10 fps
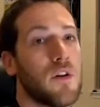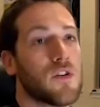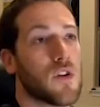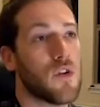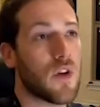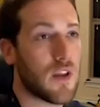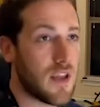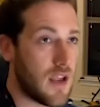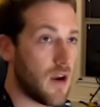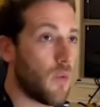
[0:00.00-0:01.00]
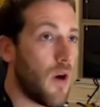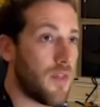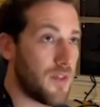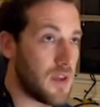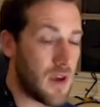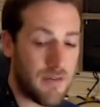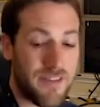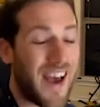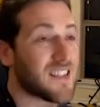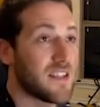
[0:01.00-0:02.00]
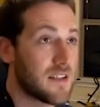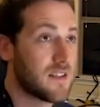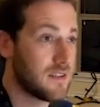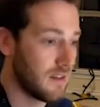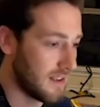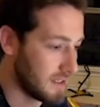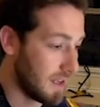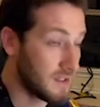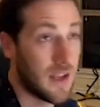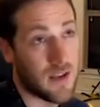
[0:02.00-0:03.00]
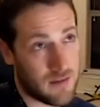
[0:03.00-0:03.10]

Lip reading: so you can hear what the fastest delay sounds like.